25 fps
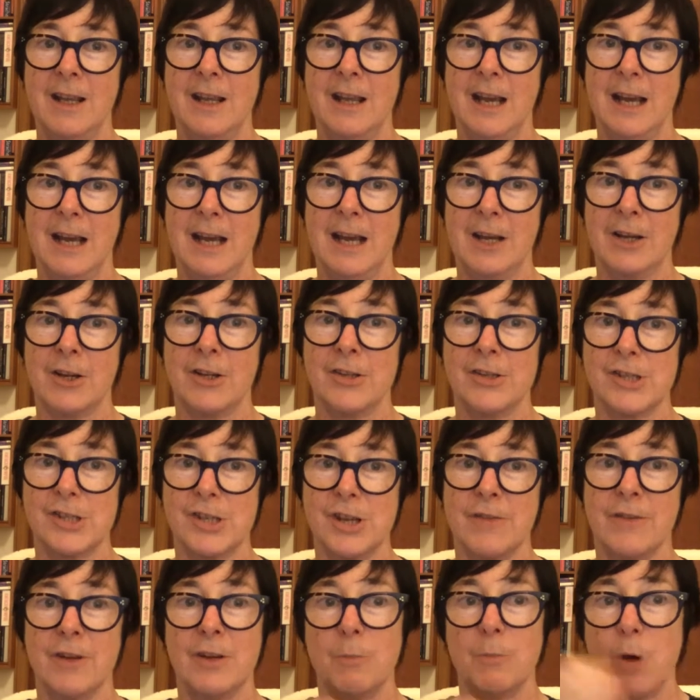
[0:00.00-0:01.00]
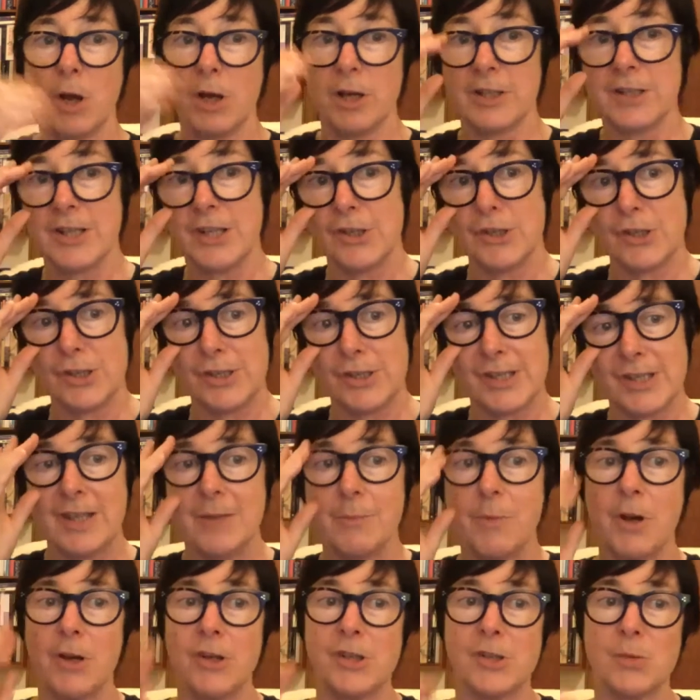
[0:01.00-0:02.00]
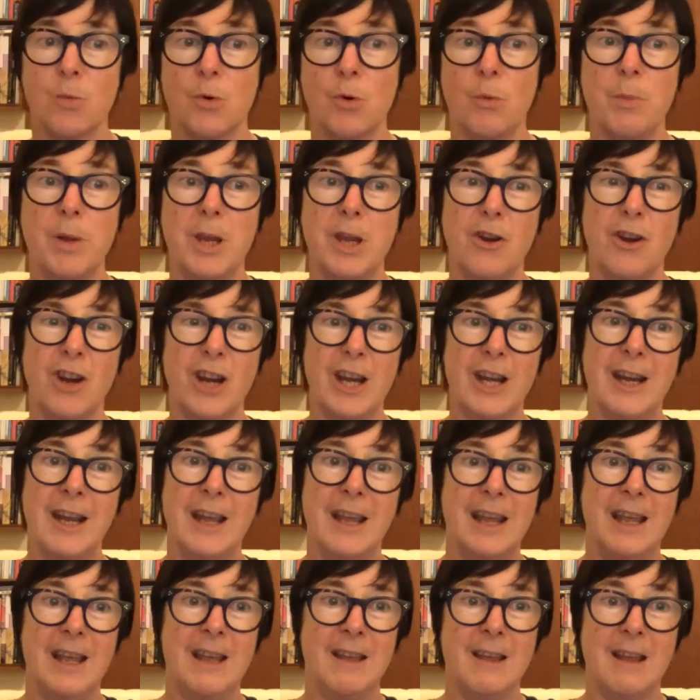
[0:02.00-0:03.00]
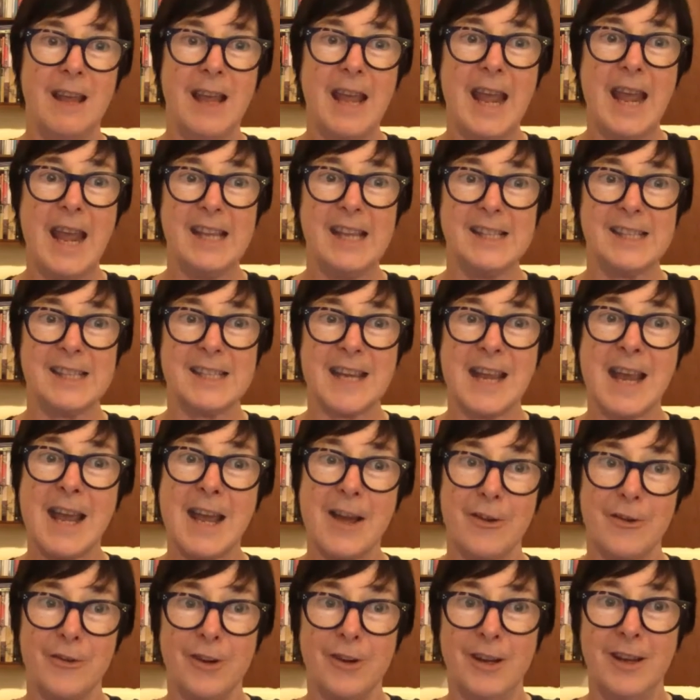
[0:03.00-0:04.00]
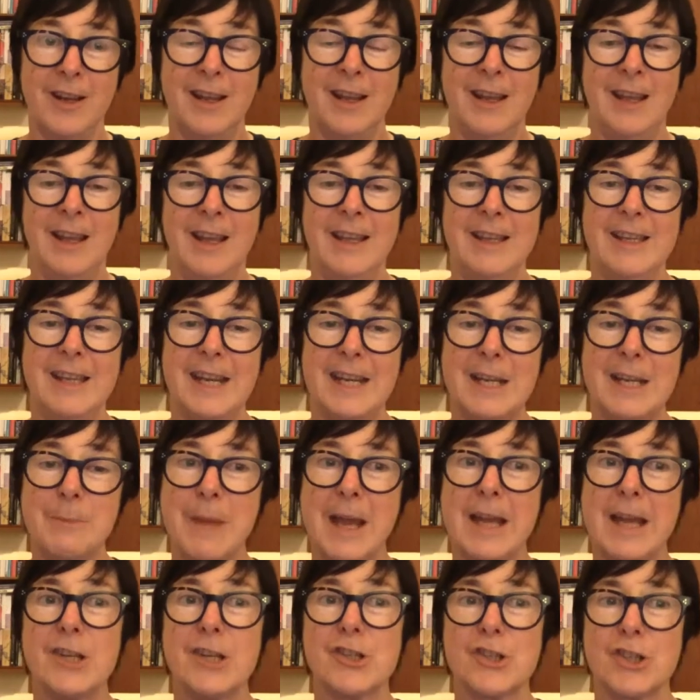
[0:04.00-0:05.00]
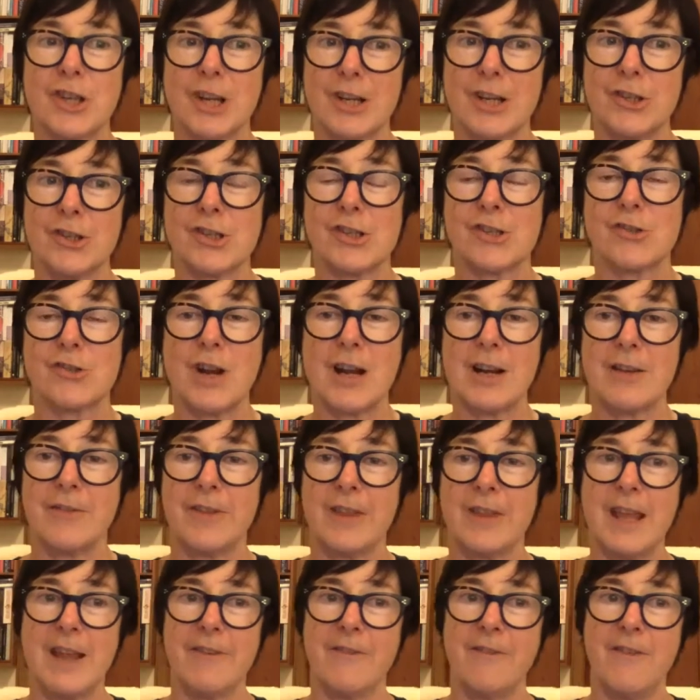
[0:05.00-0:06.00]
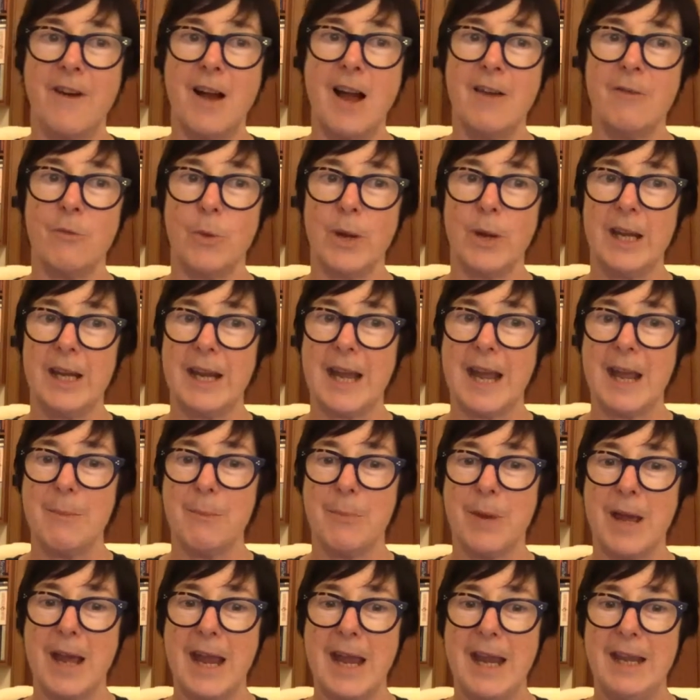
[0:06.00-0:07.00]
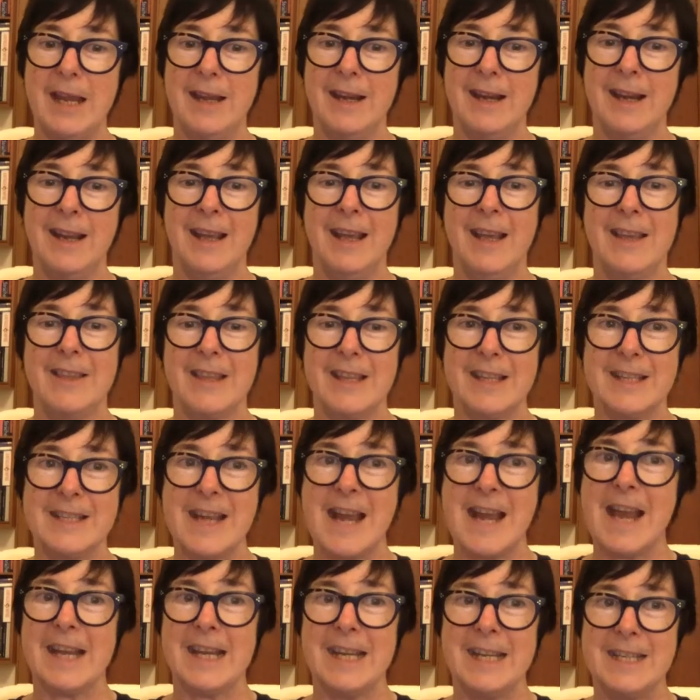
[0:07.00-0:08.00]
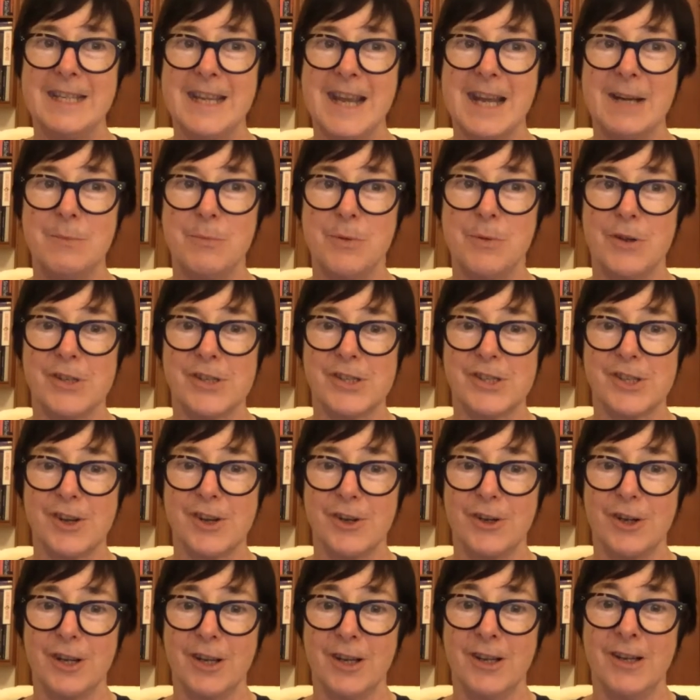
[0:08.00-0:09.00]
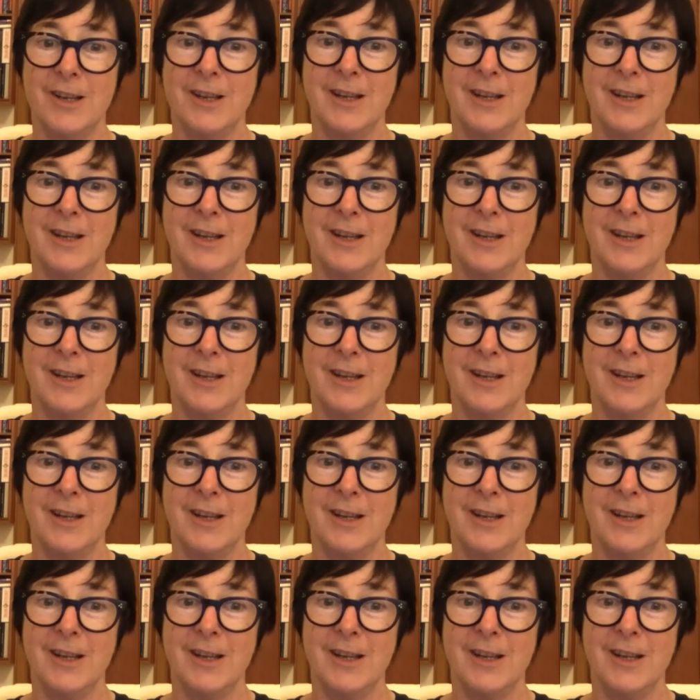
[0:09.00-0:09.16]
uh, conservative politicians in the post war period, hands down. Yet he managed to construct for that five week campaign the Daggy Dad persona